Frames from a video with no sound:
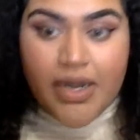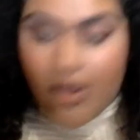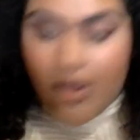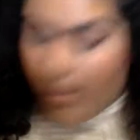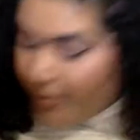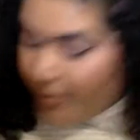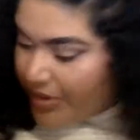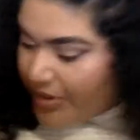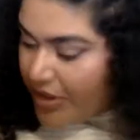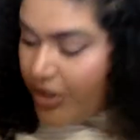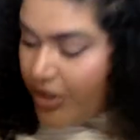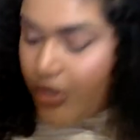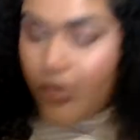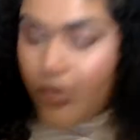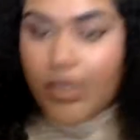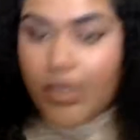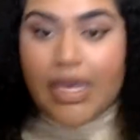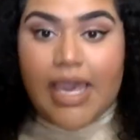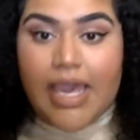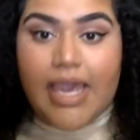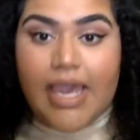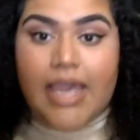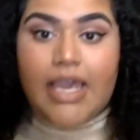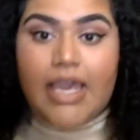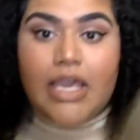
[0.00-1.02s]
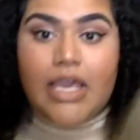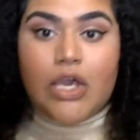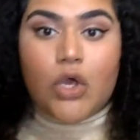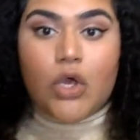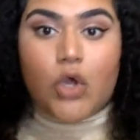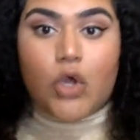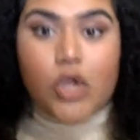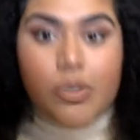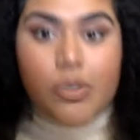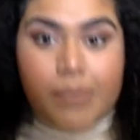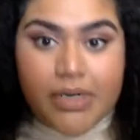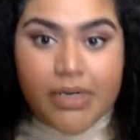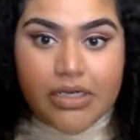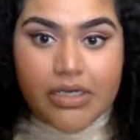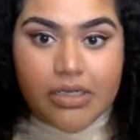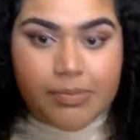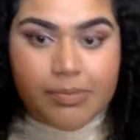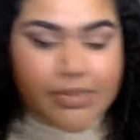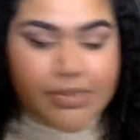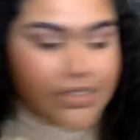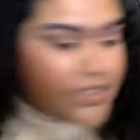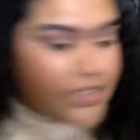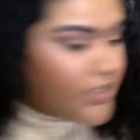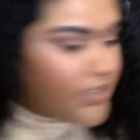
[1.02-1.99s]
it up in the UK. Open it up
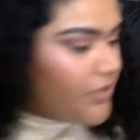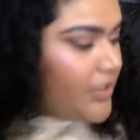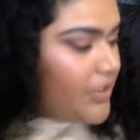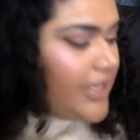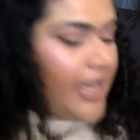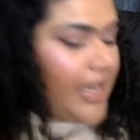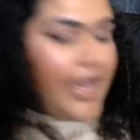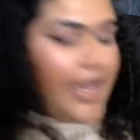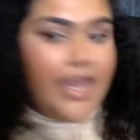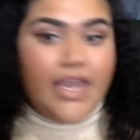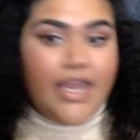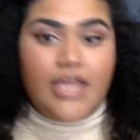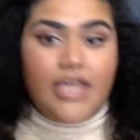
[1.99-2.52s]
in the UK.